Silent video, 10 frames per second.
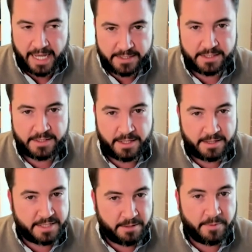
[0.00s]
access to
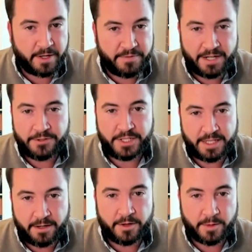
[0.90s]
the same amount of energy
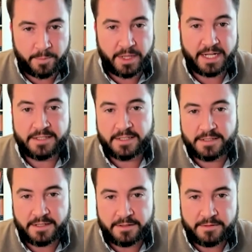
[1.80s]
that our
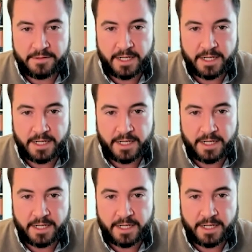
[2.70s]
appliances do.